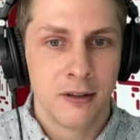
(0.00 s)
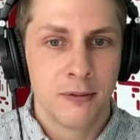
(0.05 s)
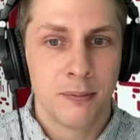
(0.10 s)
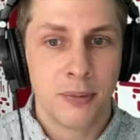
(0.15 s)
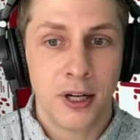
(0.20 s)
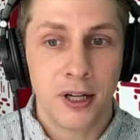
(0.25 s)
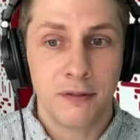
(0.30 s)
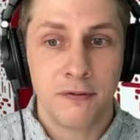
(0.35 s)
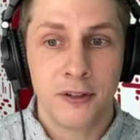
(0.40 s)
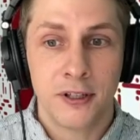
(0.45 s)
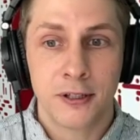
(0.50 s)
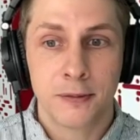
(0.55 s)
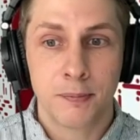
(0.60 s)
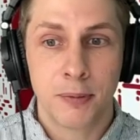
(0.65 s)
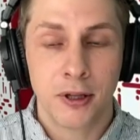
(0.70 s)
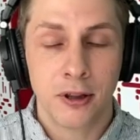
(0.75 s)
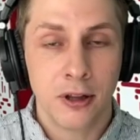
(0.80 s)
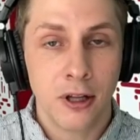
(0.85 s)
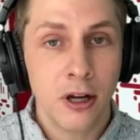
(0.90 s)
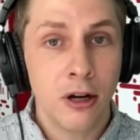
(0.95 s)
But if it's
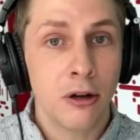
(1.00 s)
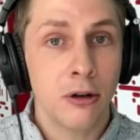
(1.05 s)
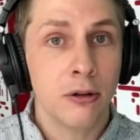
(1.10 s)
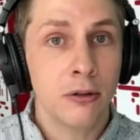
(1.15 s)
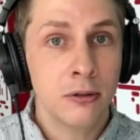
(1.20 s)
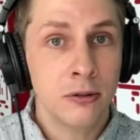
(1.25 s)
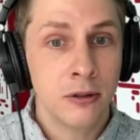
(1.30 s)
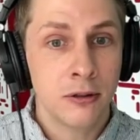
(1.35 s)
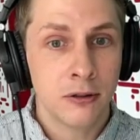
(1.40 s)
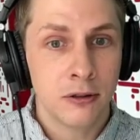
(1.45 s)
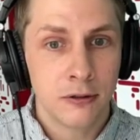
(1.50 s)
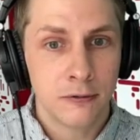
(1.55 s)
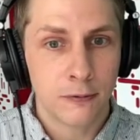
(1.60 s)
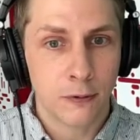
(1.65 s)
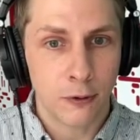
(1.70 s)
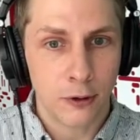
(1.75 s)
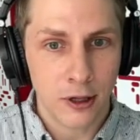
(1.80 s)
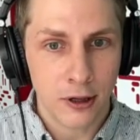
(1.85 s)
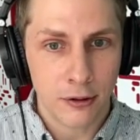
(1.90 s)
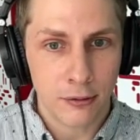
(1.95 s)
below
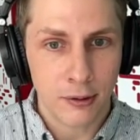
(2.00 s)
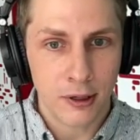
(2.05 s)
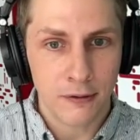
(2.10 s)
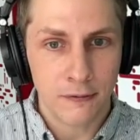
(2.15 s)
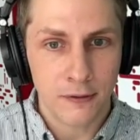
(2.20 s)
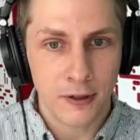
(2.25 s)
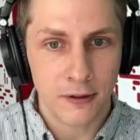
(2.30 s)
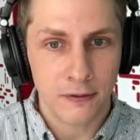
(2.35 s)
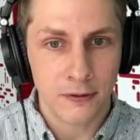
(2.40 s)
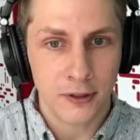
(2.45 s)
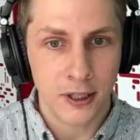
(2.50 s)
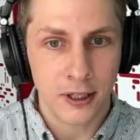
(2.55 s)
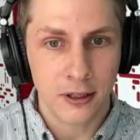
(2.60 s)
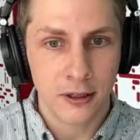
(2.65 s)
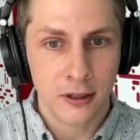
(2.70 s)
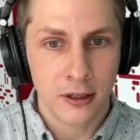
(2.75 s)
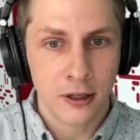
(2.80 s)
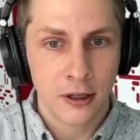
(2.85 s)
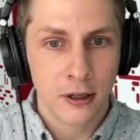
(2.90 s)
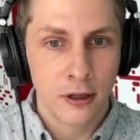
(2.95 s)
43.50,
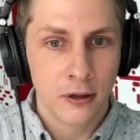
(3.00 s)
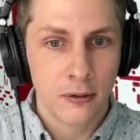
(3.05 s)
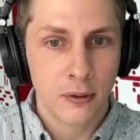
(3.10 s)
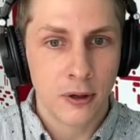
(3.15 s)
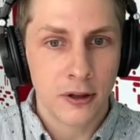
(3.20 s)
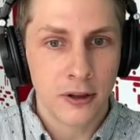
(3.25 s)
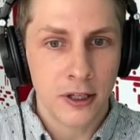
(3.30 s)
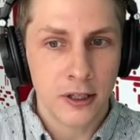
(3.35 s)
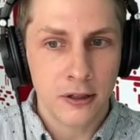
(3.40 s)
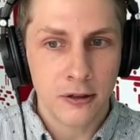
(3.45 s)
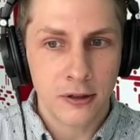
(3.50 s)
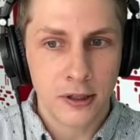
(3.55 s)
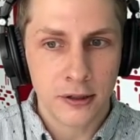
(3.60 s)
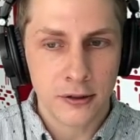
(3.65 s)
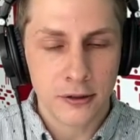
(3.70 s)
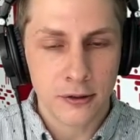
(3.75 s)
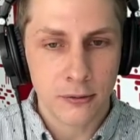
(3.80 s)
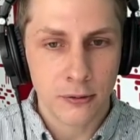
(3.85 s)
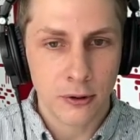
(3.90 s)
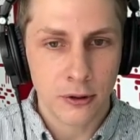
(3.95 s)
well, then you can
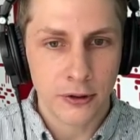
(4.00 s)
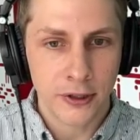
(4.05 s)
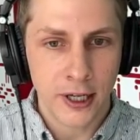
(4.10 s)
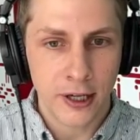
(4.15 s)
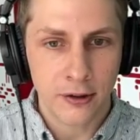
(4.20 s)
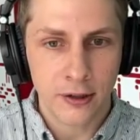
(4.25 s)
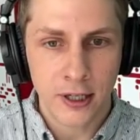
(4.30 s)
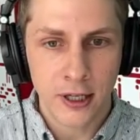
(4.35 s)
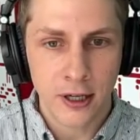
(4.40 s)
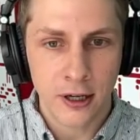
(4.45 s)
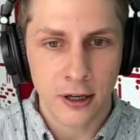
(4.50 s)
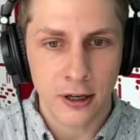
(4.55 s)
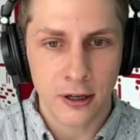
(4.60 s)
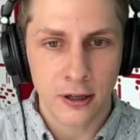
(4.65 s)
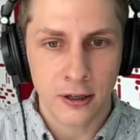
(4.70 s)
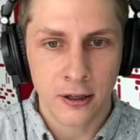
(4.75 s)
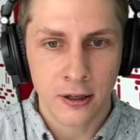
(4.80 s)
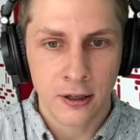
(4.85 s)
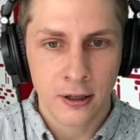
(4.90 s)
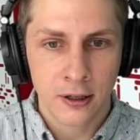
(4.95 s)
scroll down
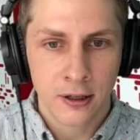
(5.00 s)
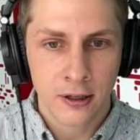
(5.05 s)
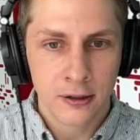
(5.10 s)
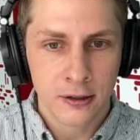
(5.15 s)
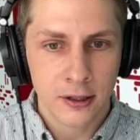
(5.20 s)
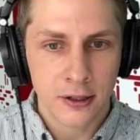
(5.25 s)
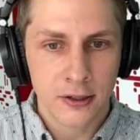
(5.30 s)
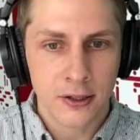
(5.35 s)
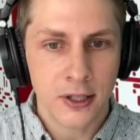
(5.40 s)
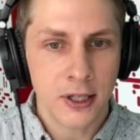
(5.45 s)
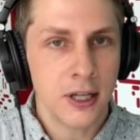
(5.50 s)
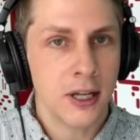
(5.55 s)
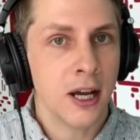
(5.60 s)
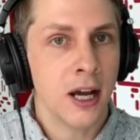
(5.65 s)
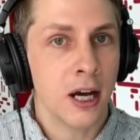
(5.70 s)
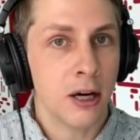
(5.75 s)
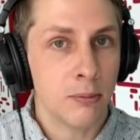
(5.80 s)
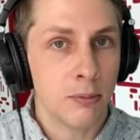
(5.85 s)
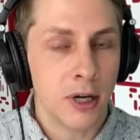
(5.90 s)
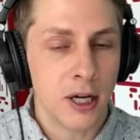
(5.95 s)
here to see
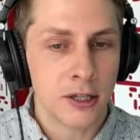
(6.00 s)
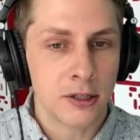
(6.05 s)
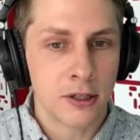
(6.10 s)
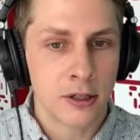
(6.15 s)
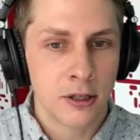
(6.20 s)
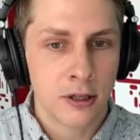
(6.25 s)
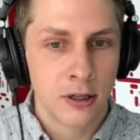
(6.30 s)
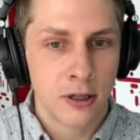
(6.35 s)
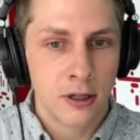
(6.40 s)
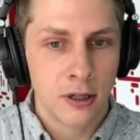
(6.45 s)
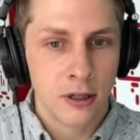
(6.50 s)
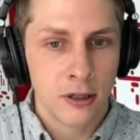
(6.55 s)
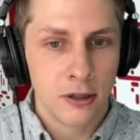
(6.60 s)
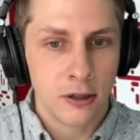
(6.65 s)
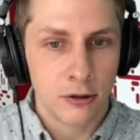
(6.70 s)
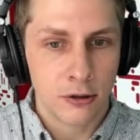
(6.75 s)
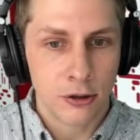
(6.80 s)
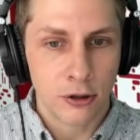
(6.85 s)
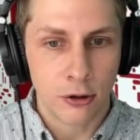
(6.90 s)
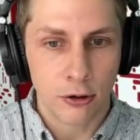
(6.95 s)
how much
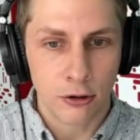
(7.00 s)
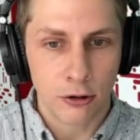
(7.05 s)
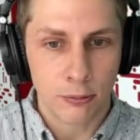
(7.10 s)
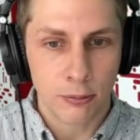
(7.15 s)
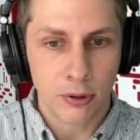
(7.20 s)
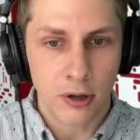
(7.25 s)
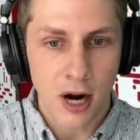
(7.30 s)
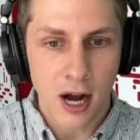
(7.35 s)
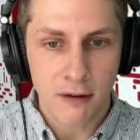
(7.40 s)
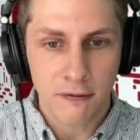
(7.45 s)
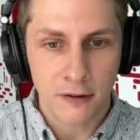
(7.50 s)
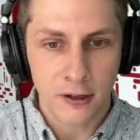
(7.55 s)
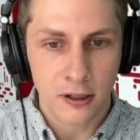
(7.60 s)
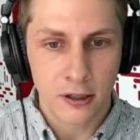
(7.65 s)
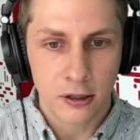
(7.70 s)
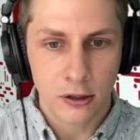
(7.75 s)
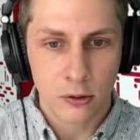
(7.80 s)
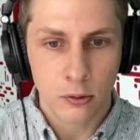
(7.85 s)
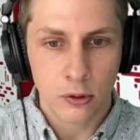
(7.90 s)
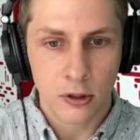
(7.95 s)
your total profit
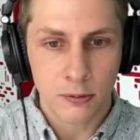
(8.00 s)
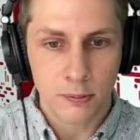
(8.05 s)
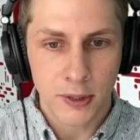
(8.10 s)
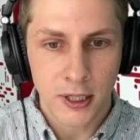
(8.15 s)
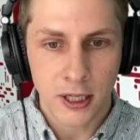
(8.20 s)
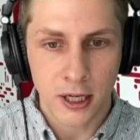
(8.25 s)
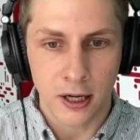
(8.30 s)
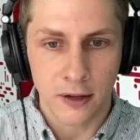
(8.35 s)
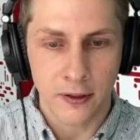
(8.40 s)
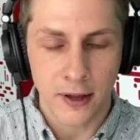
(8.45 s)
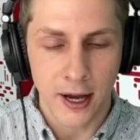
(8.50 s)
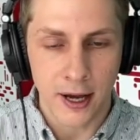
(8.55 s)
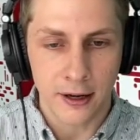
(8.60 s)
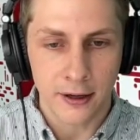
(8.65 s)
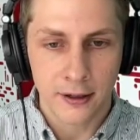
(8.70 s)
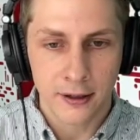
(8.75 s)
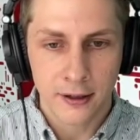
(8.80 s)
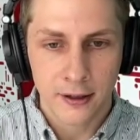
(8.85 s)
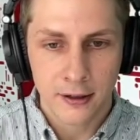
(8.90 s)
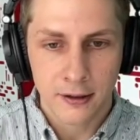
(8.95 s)
would be on that.
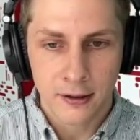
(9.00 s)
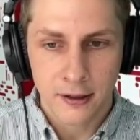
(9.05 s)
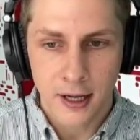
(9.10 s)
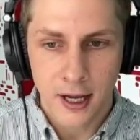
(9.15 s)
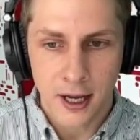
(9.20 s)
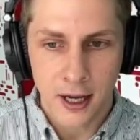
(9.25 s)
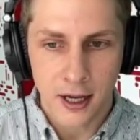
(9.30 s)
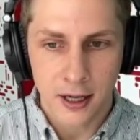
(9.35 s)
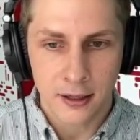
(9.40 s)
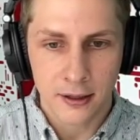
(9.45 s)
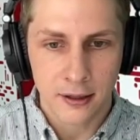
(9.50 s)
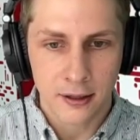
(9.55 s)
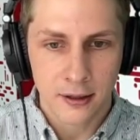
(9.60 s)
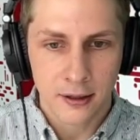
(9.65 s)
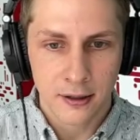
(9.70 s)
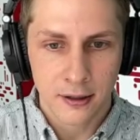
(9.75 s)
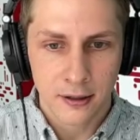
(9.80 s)
And